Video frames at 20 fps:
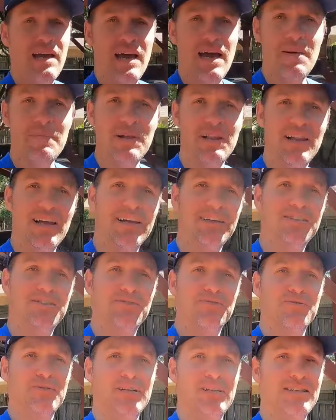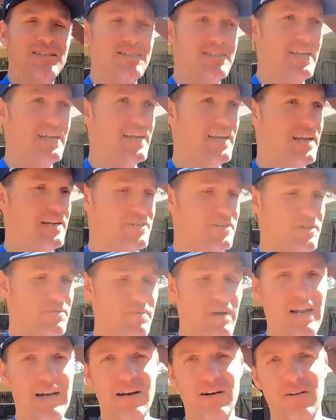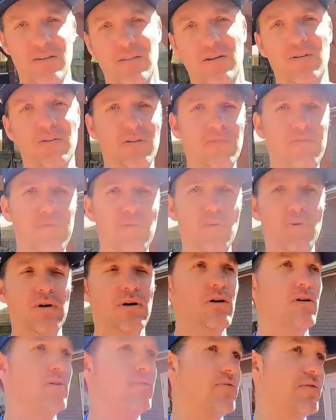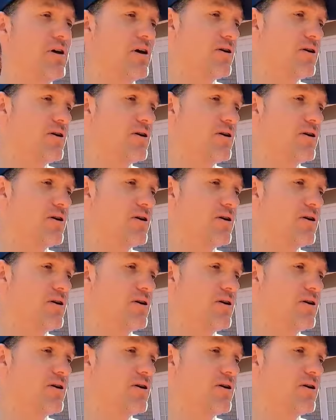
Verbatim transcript: I'm a licensed real estate agent right here along the Florida Gulf